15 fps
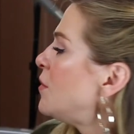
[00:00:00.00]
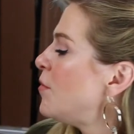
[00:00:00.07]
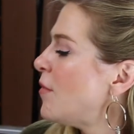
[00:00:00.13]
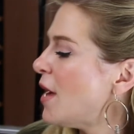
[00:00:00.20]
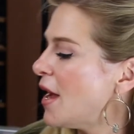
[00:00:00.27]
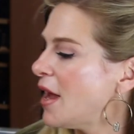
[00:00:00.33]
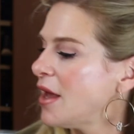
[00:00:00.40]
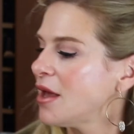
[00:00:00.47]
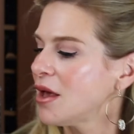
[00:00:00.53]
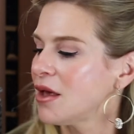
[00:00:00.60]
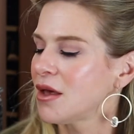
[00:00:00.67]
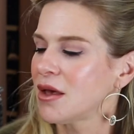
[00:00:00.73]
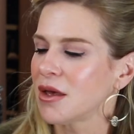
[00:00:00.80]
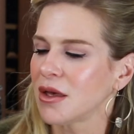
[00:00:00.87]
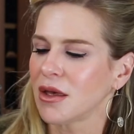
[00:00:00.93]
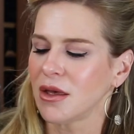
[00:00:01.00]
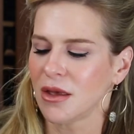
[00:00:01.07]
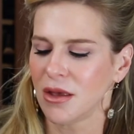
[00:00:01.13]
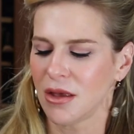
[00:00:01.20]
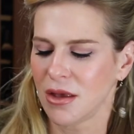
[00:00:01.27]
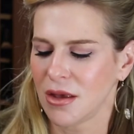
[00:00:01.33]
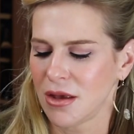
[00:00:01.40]
my
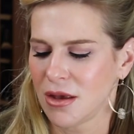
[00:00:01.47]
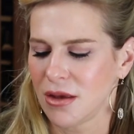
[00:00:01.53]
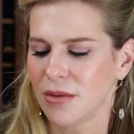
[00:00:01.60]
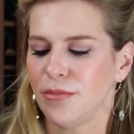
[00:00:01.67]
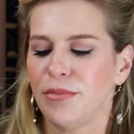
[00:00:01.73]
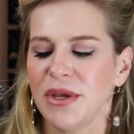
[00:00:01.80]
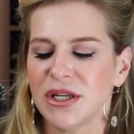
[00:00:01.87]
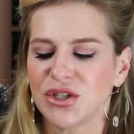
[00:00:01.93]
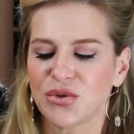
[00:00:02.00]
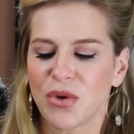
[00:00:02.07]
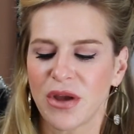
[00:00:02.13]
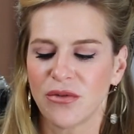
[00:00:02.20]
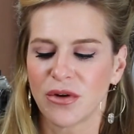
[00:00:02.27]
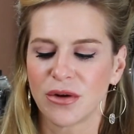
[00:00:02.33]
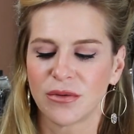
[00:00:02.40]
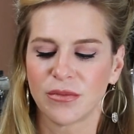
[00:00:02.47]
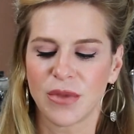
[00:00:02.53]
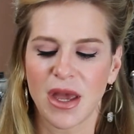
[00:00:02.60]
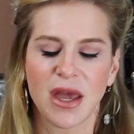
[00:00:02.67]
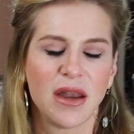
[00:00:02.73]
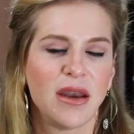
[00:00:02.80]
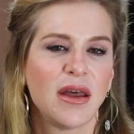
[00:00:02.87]
Beach Waver,
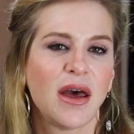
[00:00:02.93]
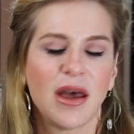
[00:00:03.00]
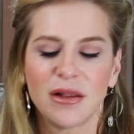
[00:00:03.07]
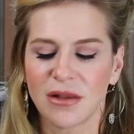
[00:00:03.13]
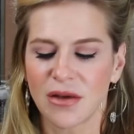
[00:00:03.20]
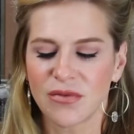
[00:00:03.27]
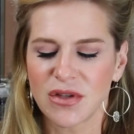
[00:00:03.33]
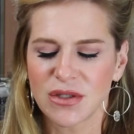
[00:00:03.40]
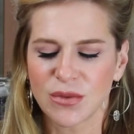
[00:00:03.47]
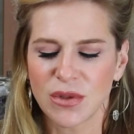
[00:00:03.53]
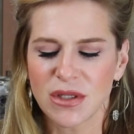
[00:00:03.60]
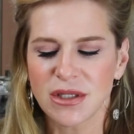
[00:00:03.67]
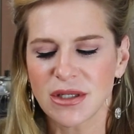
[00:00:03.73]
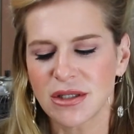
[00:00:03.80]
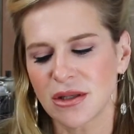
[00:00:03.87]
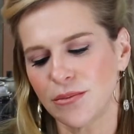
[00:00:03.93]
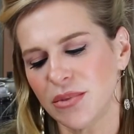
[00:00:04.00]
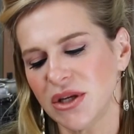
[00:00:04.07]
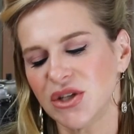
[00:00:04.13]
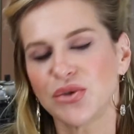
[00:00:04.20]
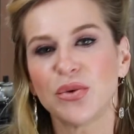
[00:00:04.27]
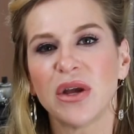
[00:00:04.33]
and I love this one. This is the
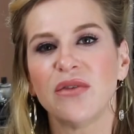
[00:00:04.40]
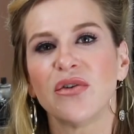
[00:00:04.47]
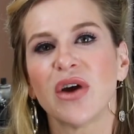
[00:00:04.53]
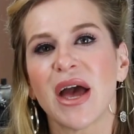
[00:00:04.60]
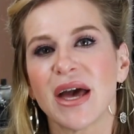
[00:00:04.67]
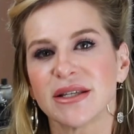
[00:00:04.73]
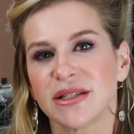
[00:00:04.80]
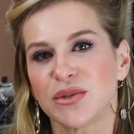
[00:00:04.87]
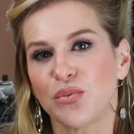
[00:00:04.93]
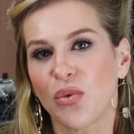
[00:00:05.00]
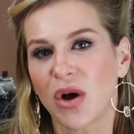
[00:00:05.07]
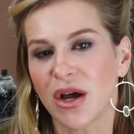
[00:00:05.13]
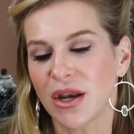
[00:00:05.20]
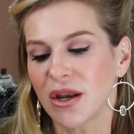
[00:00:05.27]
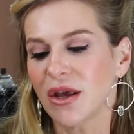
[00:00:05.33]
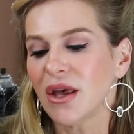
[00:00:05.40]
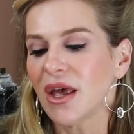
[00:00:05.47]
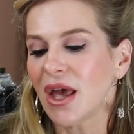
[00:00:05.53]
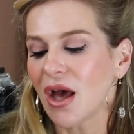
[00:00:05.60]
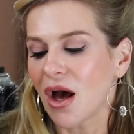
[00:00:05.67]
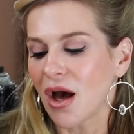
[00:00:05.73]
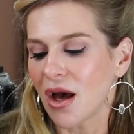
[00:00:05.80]
Beach Waver S1.
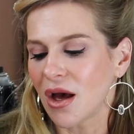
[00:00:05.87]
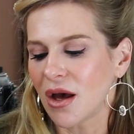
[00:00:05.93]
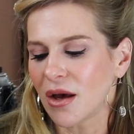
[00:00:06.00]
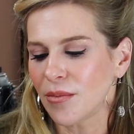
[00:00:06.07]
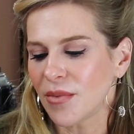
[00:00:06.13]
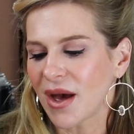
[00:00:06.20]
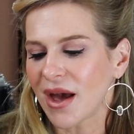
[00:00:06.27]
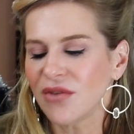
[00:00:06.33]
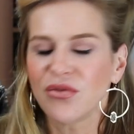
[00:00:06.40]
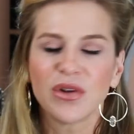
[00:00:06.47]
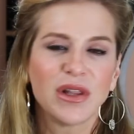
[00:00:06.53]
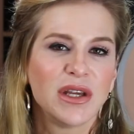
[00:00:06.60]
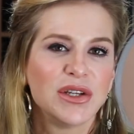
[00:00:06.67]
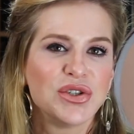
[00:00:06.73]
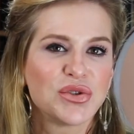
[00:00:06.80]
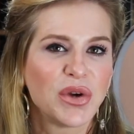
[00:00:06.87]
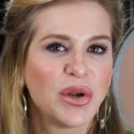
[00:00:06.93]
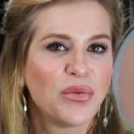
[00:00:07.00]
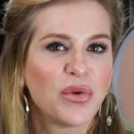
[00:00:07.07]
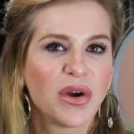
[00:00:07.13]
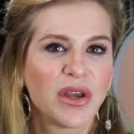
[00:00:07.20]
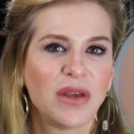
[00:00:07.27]
I really
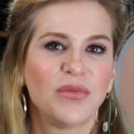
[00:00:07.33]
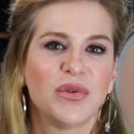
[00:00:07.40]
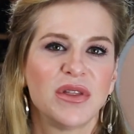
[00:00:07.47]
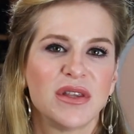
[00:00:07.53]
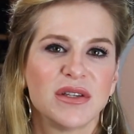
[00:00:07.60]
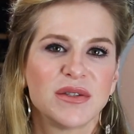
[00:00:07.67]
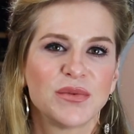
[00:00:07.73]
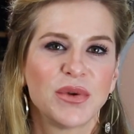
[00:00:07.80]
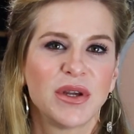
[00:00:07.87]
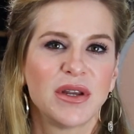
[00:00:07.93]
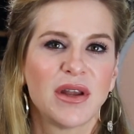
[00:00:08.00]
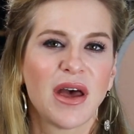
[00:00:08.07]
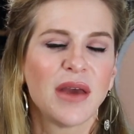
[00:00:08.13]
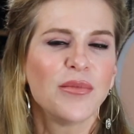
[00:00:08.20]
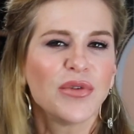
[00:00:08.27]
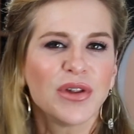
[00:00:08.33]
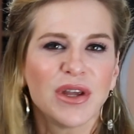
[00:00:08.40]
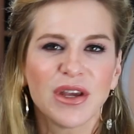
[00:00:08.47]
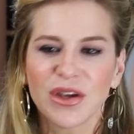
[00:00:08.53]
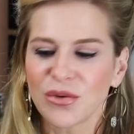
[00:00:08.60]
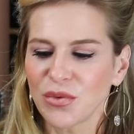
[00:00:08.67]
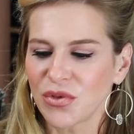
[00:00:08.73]
enjoyed working with this one. I'm really
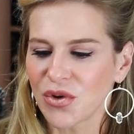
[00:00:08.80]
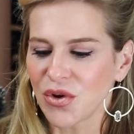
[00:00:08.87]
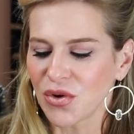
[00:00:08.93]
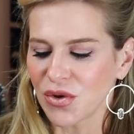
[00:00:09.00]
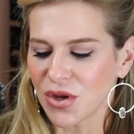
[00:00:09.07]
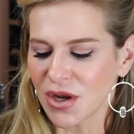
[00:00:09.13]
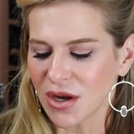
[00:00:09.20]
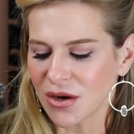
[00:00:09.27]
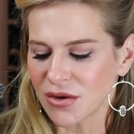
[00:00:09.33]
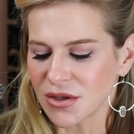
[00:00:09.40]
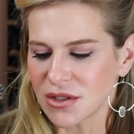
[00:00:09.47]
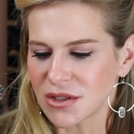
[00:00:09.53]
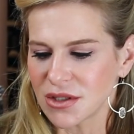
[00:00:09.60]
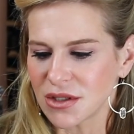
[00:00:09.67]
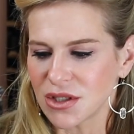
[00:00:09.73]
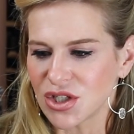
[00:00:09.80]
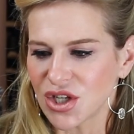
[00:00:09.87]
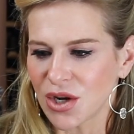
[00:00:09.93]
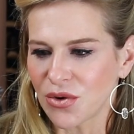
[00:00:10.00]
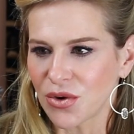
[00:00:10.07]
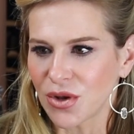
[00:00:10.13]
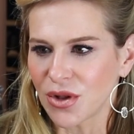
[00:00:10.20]
good with curling irons in
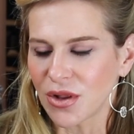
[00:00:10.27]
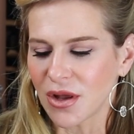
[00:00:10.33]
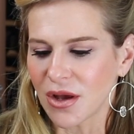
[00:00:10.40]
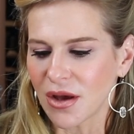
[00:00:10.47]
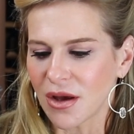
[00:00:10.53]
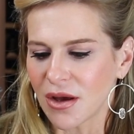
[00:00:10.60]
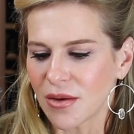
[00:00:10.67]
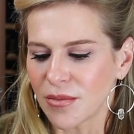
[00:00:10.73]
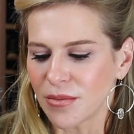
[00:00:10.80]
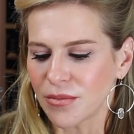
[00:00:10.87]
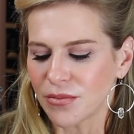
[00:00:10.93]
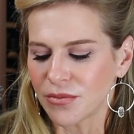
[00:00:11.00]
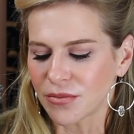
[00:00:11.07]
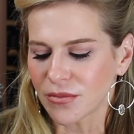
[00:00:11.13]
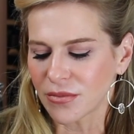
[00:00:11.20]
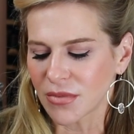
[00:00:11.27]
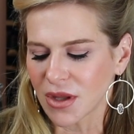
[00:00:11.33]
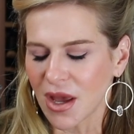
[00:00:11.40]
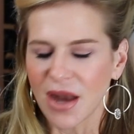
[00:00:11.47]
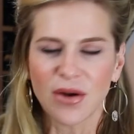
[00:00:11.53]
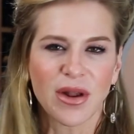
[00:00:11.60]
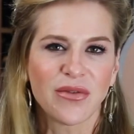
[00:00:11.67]
general.
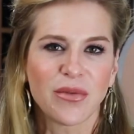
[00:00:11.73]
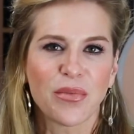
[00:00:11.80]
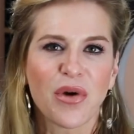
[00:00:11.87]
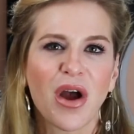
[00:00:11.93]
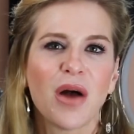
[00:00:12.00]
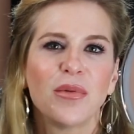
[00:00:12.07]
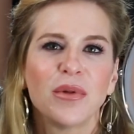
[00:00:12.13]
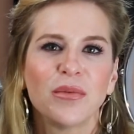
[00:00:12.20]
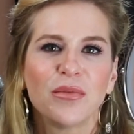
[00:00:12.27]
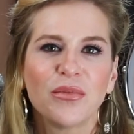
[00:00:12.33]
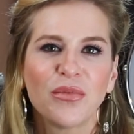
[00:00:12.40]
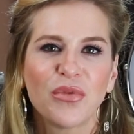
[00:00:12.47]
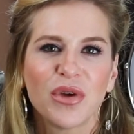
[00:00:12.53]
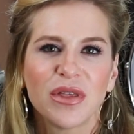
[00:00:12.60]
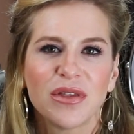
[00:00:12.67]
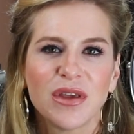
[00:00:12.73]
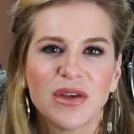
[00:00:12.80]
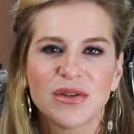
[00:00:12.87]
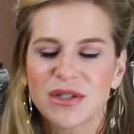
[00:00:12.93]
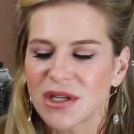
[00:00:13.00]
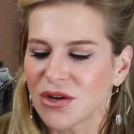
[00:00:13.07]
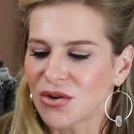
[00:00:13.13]
I don't have a problem with
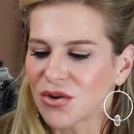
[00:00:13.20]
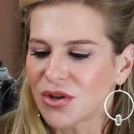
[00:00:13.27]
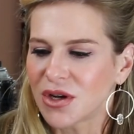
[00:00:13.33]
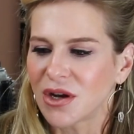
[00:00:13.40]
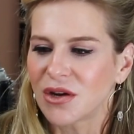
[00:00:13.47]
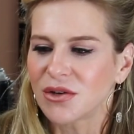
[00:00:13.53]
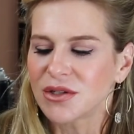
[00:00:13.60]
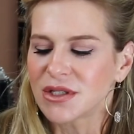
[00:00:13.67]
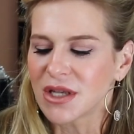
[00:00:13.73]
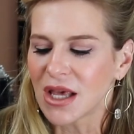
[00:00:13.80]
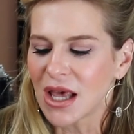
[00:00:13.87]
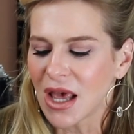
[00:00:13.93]
using curling irons,